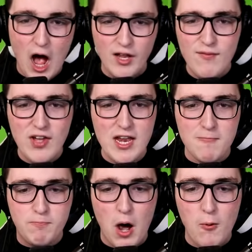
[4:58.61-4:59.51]
I'll even get a
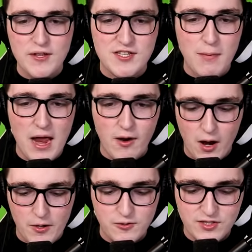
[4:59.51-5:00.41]
bow and some
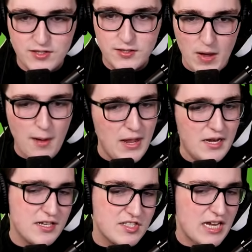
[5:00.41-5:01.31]
arrows. I mean,
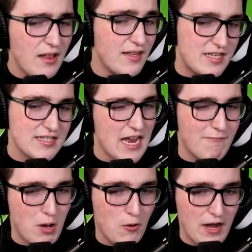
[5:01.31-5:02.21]
because skeletons
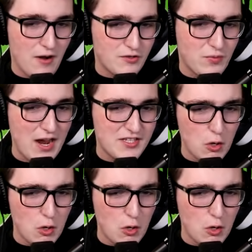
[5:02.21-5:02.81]
have bow and arrows, right?